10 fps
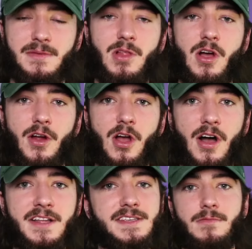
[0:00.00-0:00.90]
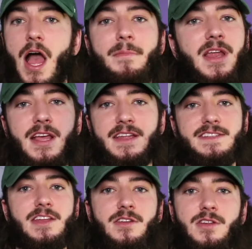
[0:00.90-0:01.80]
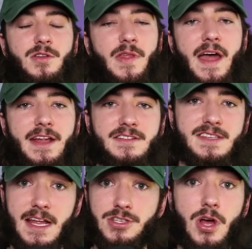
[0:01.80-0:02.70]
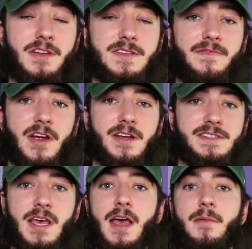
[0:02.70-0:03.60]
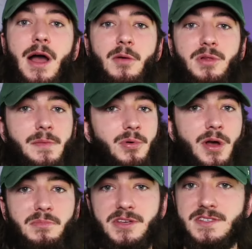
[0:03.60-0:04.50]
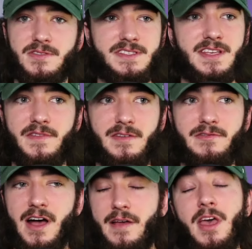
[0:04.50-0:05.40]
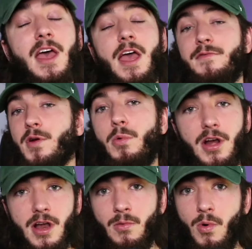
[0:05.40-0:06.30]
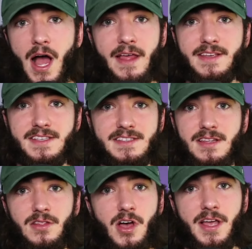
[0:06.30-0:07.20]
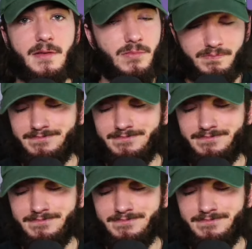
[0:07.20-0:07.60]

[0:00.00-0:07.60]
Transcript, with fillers: with some longer odds, and I'm going to continue to do that here tonight. John Tavares, power play point plus 375. If you're wondering why this is the look,